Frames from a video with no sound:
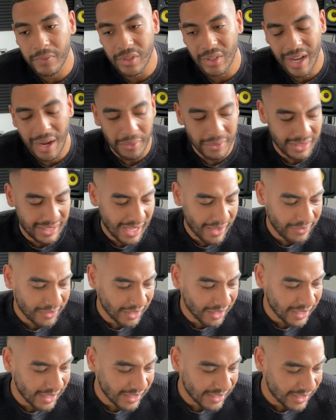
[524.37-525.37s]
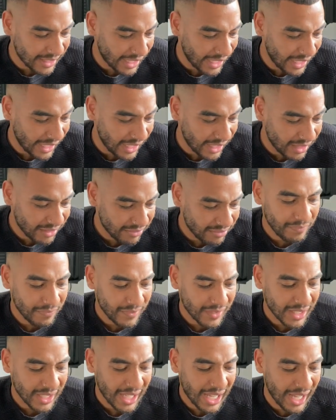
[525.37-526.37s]
So I would definitely say
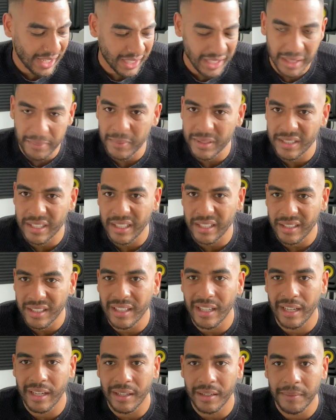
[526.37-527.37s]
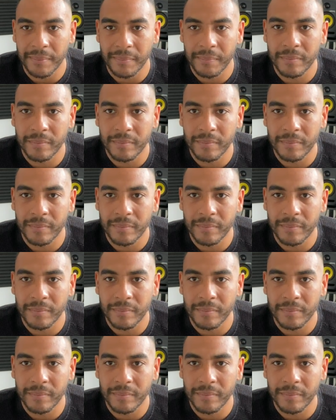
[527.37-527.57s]
anonymity, yeah.